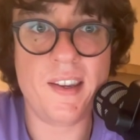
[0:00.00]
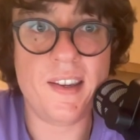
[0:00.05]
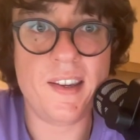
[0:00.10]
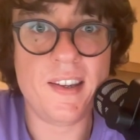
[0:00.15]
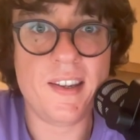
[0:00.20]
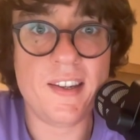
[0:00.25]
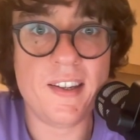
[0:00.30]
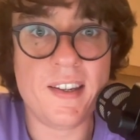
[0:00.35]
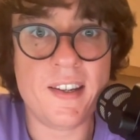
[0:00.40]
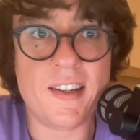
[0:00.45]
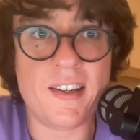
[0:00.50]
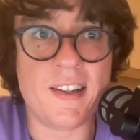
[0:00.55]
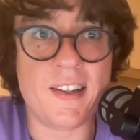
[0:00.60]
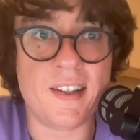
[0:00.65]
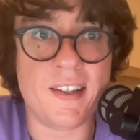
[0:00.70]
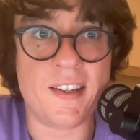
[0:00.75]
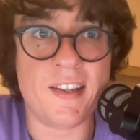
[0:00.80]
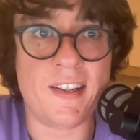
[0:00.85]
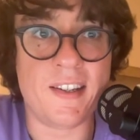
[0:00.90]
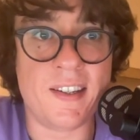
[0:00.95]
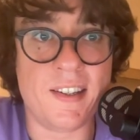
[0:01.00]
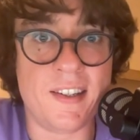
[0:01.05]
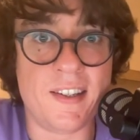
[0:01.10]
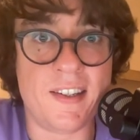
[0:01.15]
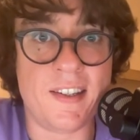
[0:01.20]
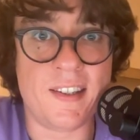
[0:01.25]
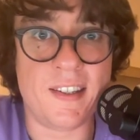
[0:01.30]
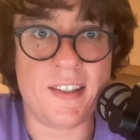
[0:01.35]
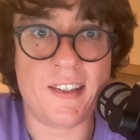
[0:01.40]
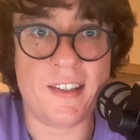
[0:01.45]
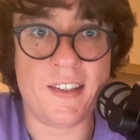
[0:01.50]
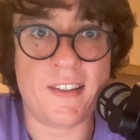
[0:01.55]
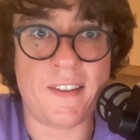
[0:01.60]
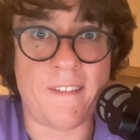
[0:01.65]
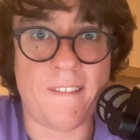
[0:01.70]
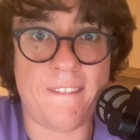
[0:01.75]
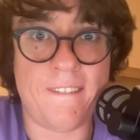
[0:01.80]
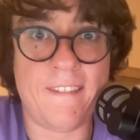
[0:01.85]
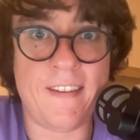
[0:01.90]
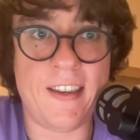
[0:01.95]
Okay.
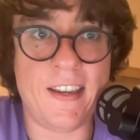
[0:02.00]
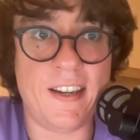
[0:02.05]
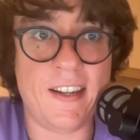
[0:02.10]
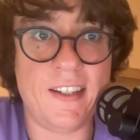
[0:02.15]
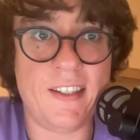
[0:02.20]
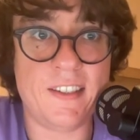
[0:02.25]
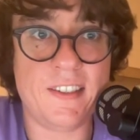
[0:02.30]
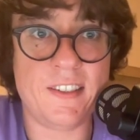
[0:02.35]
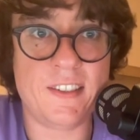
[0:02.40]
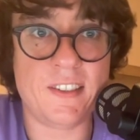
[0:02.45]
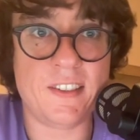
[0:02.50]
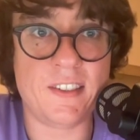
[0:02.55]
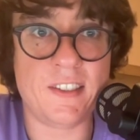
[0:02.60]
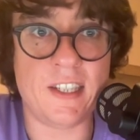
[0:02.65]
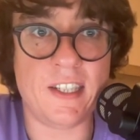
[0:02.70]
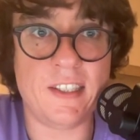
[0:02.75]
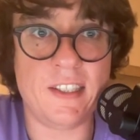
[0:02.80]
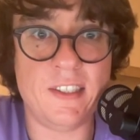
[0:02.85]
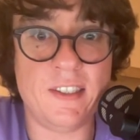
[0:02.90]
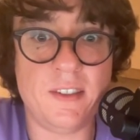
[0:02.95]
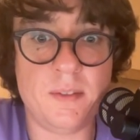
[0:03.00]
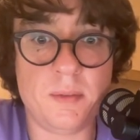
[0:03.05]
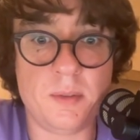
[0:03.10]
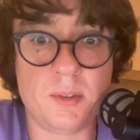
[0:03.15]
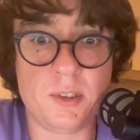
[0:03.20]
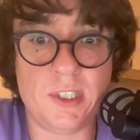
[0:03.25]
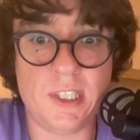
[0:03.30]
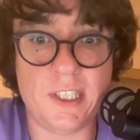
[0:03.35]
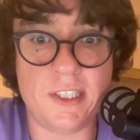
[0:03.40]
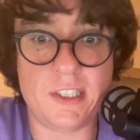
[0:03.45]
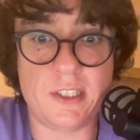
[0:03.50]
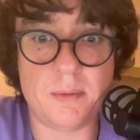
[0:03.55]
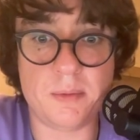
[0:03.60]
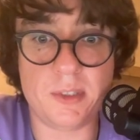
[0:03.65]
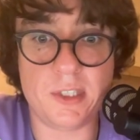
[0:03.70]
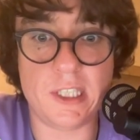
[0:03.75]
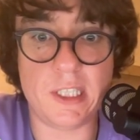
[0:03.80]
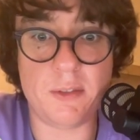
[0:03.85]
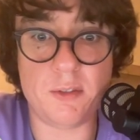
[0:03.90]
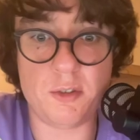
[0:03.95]
So we managed it. Let's
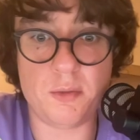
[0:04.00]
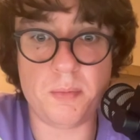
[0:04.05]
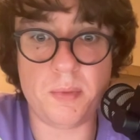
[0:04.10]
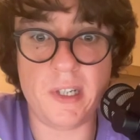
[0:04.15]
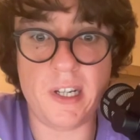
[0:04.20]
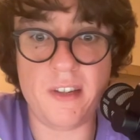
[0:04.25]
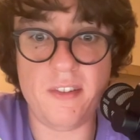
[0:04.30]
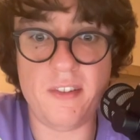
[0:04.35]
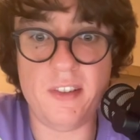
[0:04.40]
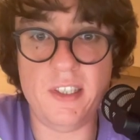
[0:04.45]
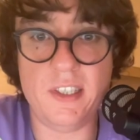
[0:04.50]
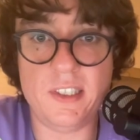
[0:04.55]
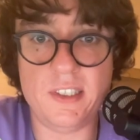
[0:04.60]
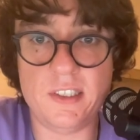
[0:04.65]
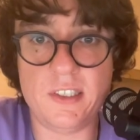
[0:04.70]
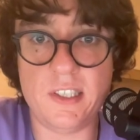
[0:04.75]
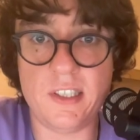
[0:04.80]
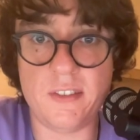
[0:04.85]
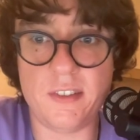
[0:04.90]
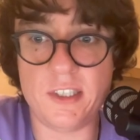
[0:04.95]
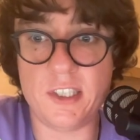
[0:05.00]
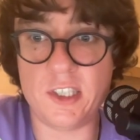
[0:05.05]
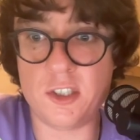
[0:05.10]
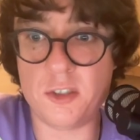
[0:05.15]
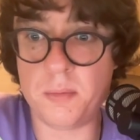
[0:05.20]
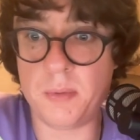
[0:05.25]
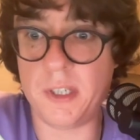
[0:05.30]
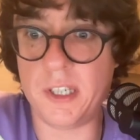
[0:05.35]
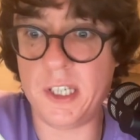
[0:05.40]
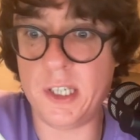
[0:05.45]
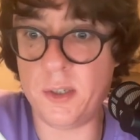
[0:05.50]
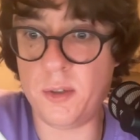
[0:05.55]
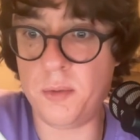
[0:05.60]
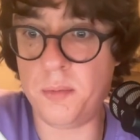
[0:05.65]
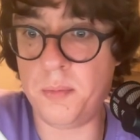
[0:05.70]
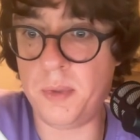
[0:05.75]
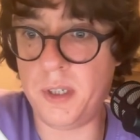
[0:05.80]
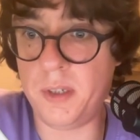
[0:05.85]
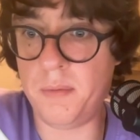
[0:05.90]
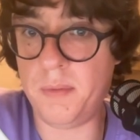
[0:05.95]
unlock the variable. Make
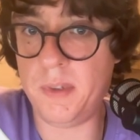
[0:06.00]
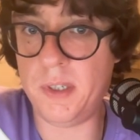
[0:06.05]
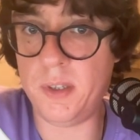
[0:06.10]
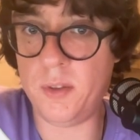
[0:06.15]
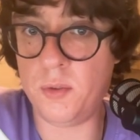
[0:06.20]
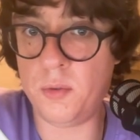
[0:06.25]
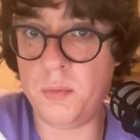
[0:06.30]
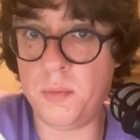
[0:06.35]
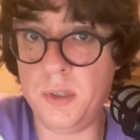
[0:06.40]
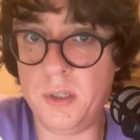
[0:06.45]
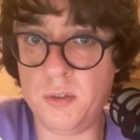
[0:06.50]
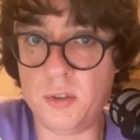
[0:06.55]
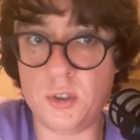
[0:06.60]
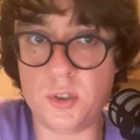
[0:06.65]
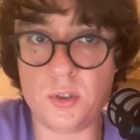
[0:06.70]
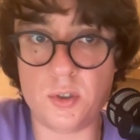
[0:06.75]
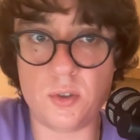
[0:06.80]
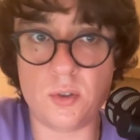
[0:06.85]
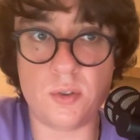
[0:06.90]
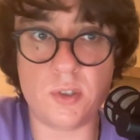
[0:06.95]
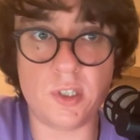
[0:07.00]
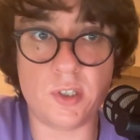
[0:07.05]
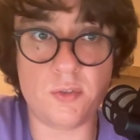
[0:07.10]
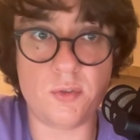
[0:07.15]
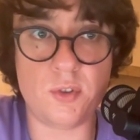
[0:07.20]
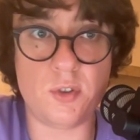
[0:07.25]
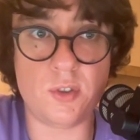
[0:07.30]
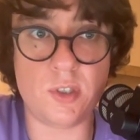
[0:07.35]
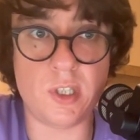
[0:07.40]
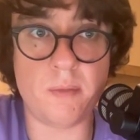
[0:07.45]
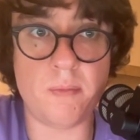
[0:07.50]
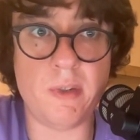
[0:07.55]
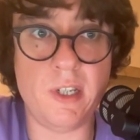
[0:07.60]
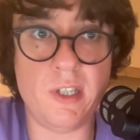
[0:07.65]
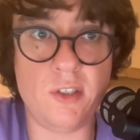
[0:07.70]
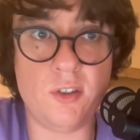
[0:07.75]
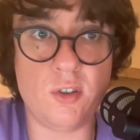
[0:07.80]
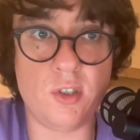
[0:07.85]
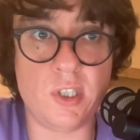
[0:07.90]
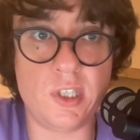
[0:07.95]
sure everything is fine.
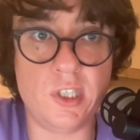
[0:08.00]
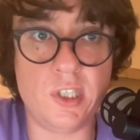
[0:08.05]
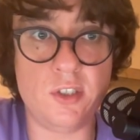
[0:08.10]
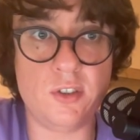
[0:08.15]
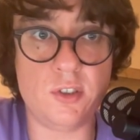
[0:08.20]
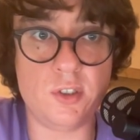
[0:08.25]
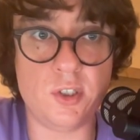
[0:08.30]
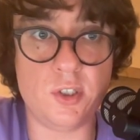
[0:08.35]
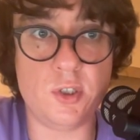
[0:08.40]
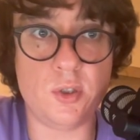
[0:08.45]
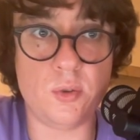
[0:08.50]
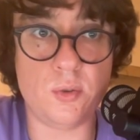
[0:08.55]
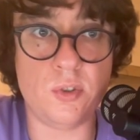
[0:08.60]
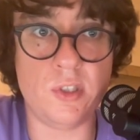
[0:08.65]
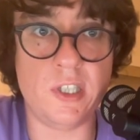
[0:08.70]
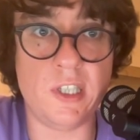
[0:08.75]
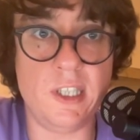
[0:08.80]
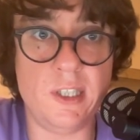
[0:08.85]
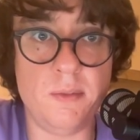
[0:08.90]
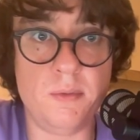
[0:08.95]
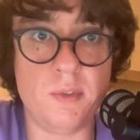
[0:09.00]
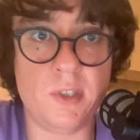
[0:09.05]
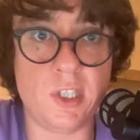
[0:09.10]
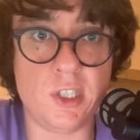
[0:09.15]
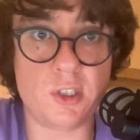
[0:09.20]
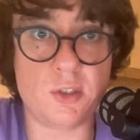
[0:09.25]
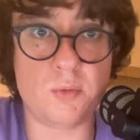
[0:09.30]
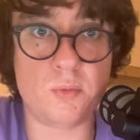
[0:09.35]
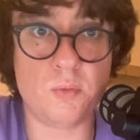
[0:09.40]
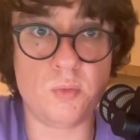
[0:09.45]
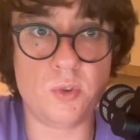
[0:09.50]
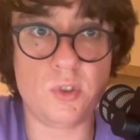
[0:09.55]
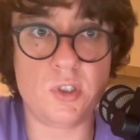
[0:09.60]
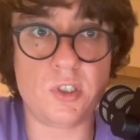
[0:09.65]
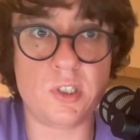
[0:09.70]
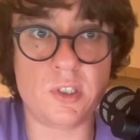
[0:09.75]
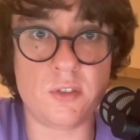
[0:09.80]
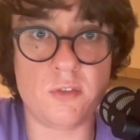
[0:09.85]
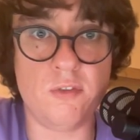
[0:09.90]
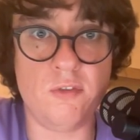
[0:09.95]
Just need to delete our trash in the
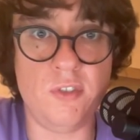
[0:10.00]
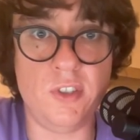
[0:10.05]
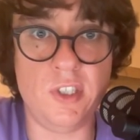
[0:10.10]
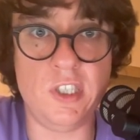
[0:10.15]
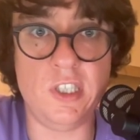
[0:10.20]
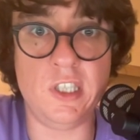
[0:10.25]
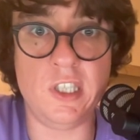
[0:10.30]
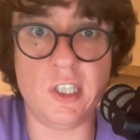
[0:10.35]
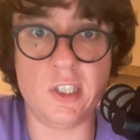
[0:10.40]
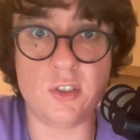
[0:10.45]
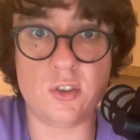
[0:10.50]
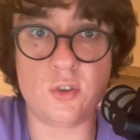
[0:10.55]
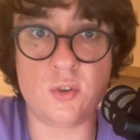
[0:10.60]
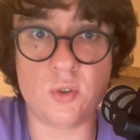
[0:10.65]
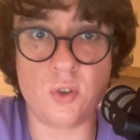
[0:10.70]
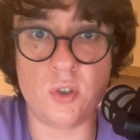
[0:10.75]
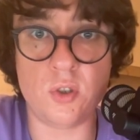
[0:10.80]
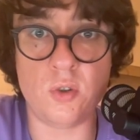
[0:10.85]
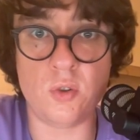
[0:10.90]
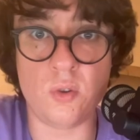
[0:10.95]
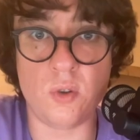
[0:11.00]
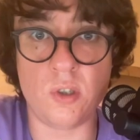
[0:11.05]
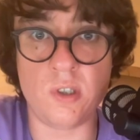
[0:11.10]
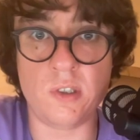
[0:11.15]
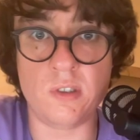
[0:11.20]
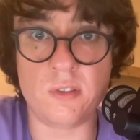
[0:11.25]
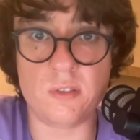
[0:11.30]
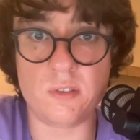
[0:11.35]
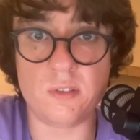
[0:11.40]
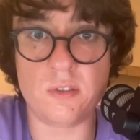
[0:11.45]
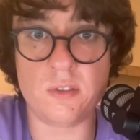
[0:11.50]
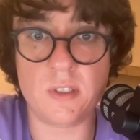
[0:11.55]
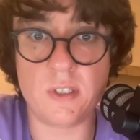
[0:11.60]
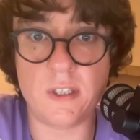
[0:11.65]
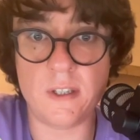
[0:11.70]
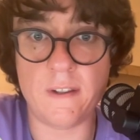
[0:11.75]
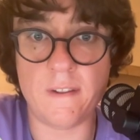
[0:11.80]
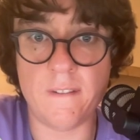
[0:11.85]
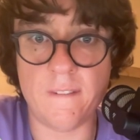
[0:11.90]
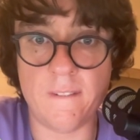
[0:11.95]
form of console logs.
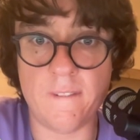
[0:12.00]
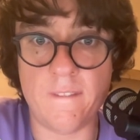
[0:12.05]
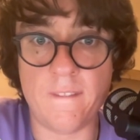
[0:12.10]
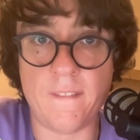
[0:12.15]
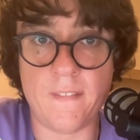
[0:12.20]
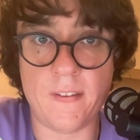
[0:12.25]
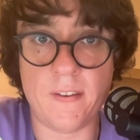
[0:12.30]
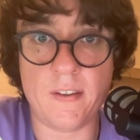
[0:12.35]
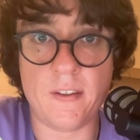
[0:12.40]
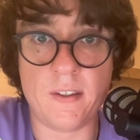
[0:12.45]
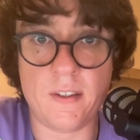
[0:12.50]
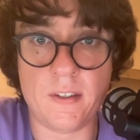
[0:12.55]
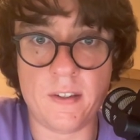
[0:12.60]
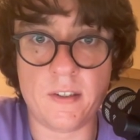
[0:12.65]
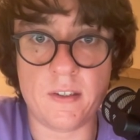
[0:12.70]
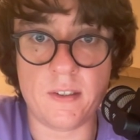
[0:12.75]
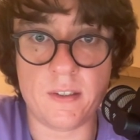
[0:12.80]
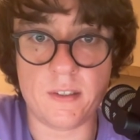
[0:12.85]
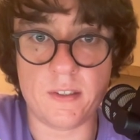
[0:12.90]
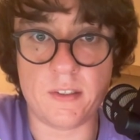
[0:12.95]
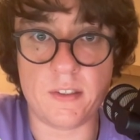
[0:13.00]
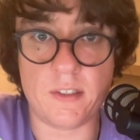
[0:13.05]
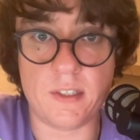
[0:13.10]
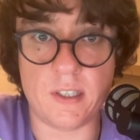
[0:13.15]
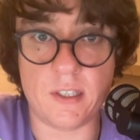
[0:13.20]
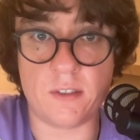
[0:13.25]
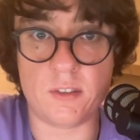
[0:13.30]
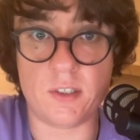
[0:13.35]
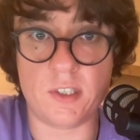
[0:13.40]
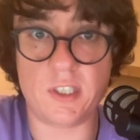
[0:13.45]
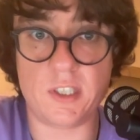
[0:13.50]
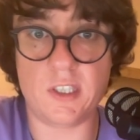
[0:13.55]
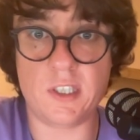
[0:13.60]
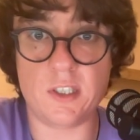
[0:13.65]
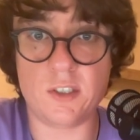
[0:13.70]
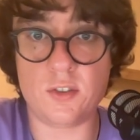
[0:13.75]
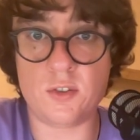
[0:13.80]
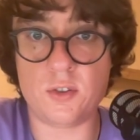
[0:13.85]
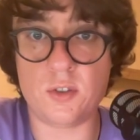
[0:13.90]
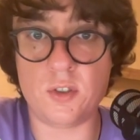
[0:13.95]
So these console logs are
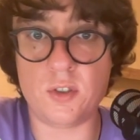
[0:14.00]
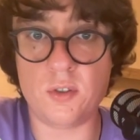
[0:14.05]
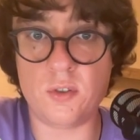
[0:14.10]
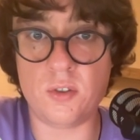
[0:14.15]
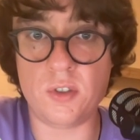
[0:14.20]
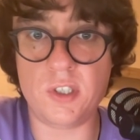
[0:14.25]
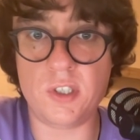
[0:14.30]
unnecessary.